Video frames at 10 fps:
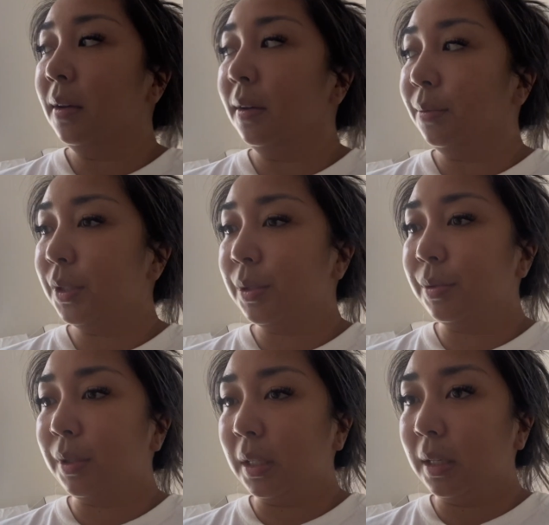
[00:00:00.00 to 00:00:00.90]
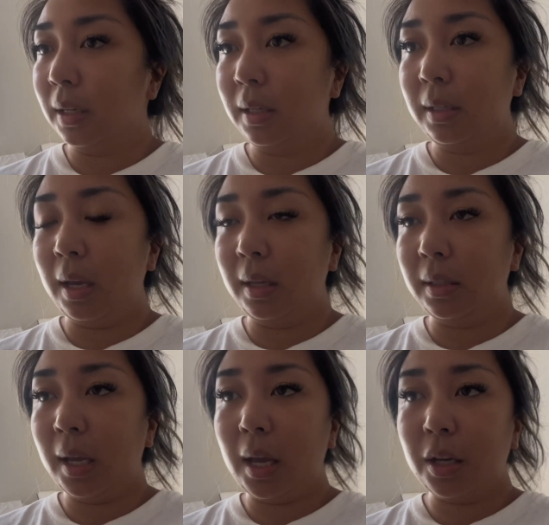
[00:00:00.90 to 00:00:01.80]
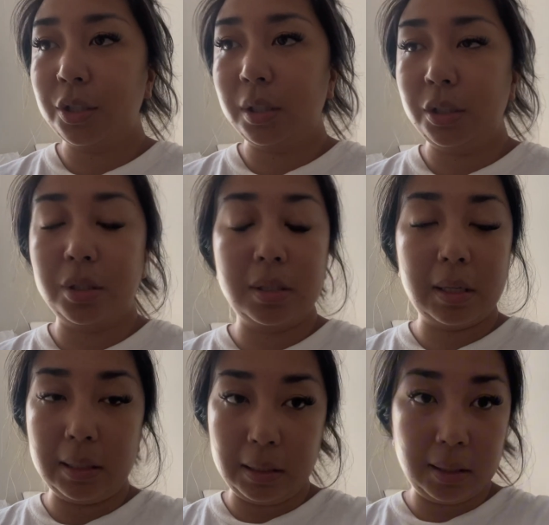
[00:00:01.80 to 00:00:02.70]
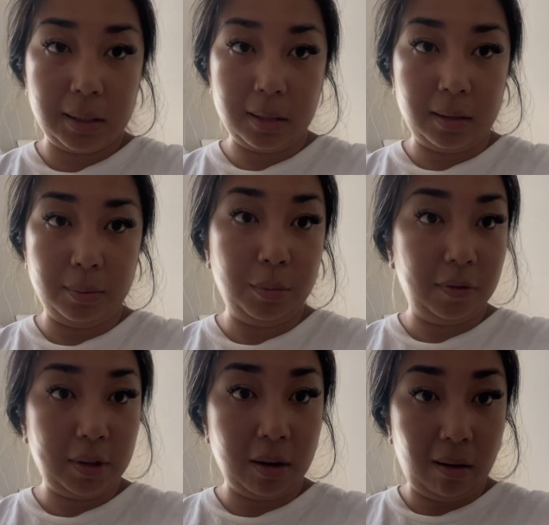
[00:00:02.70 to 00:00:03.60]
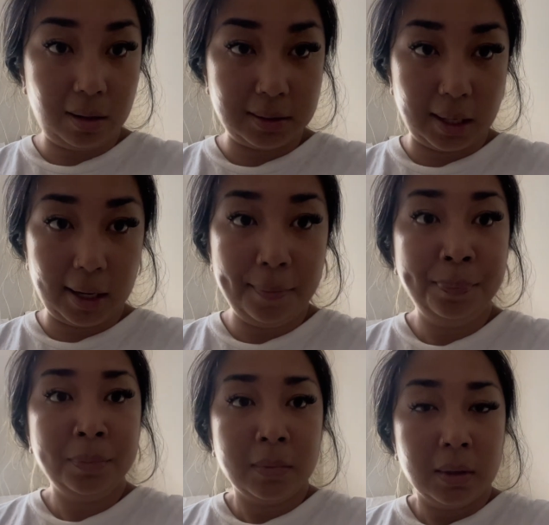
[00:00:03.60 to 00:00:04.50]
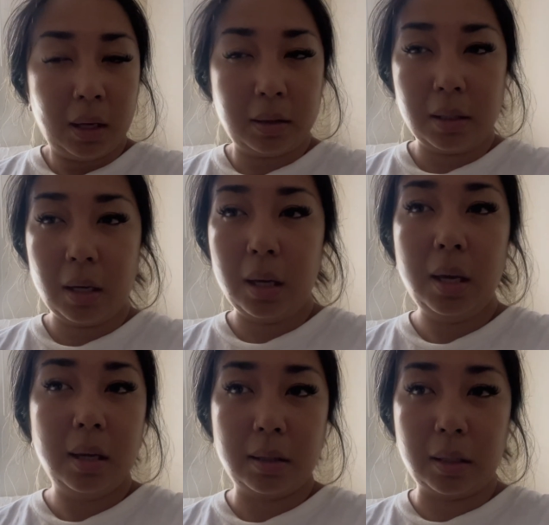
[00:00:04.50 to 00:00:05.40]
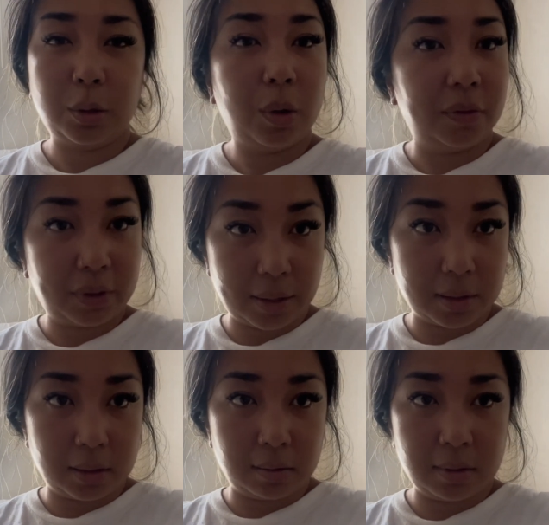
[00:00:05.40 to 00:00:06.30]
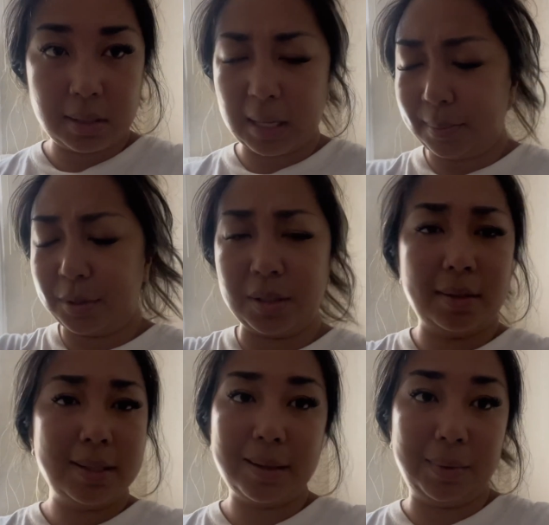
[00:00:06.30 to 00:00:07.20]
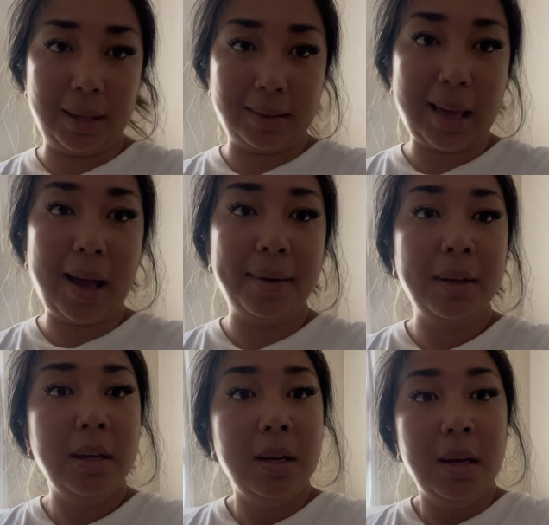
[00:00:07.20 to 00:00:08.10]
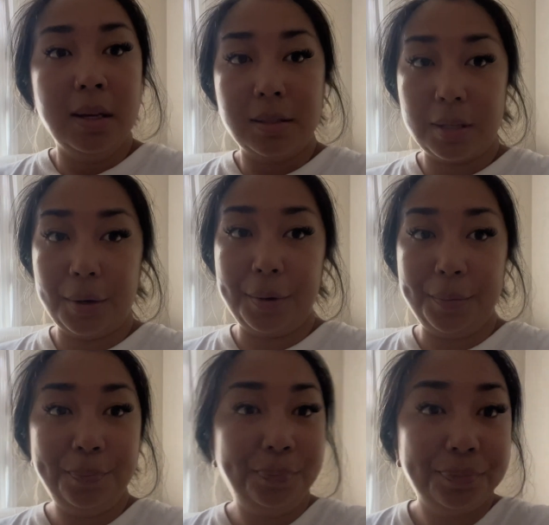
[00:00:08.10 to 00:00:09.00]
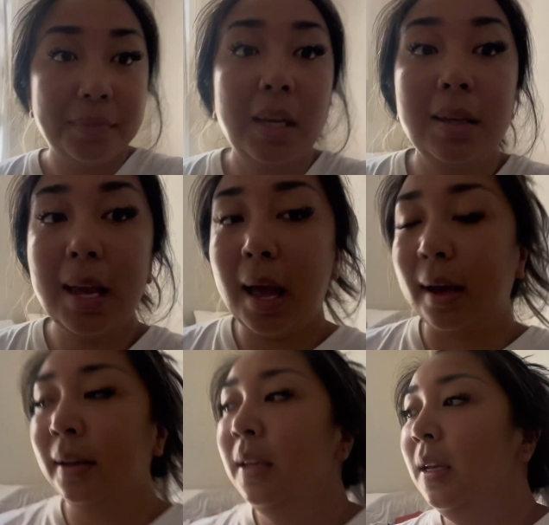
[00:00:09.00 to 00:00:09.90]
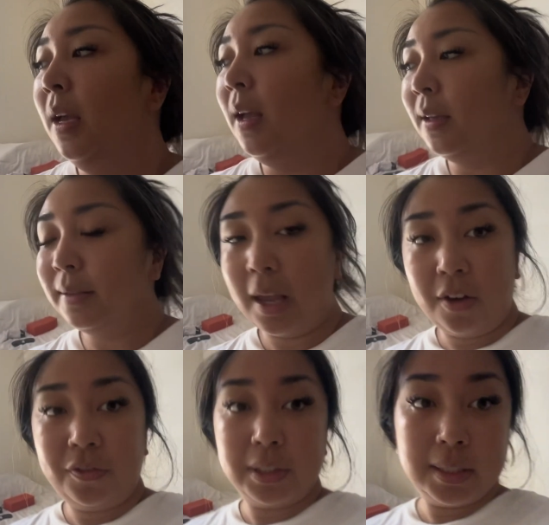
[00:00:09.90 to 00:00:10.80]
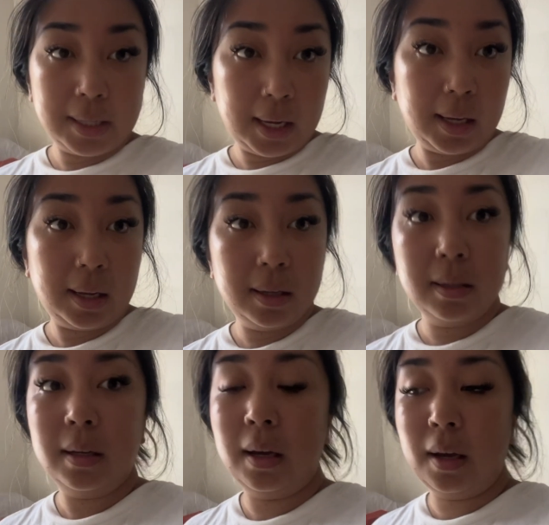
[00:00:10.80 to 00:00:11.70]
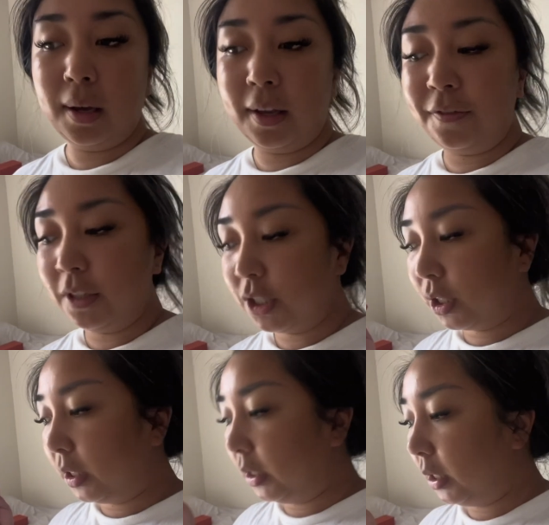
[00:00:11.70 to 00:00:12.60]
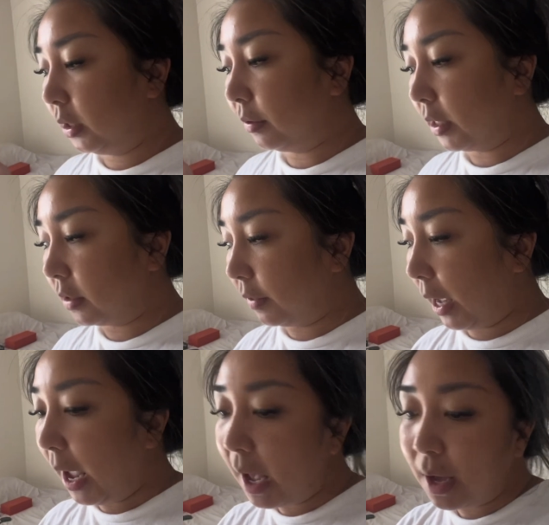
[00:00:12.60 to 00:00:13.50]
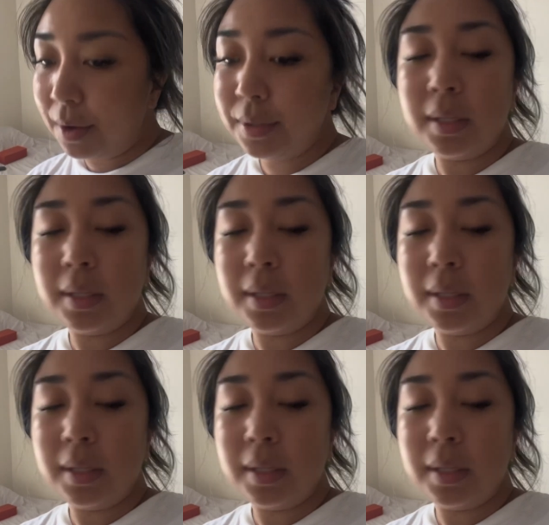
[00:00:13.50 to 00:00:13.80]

which was really good. And I actually just cleaning and moving all day, I think I hit like 12,000 steps or something like that. So yeah, now for today, I finished cleaning the rest of the house,